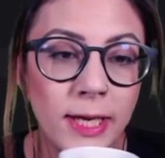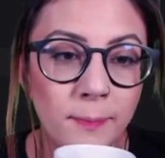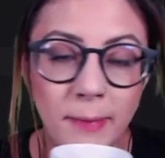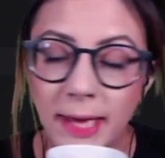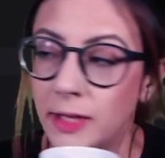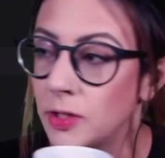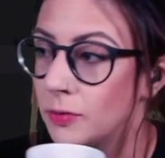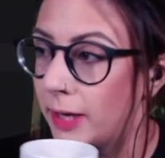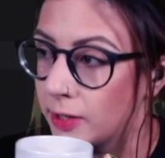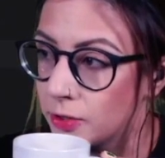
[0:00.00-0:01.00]
main
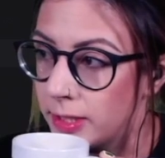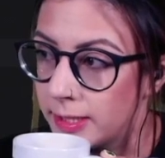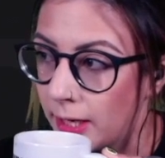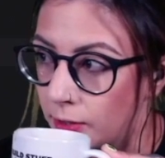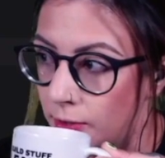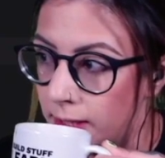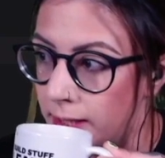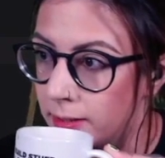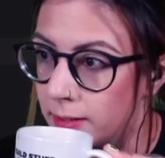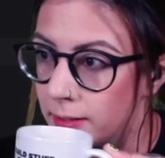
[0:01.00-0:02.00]
directories that you
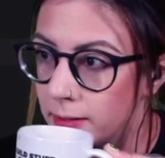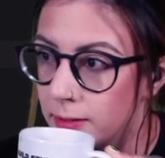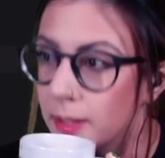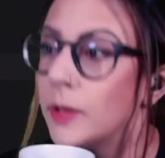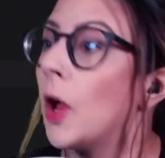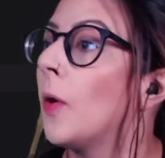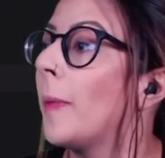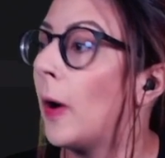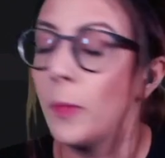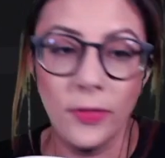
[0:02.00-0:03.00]
need to know
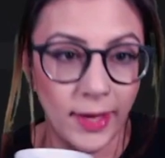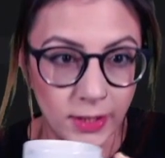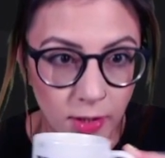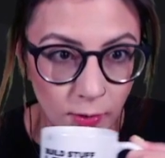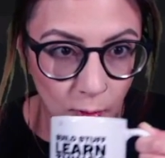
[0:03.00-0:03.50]
about what they do.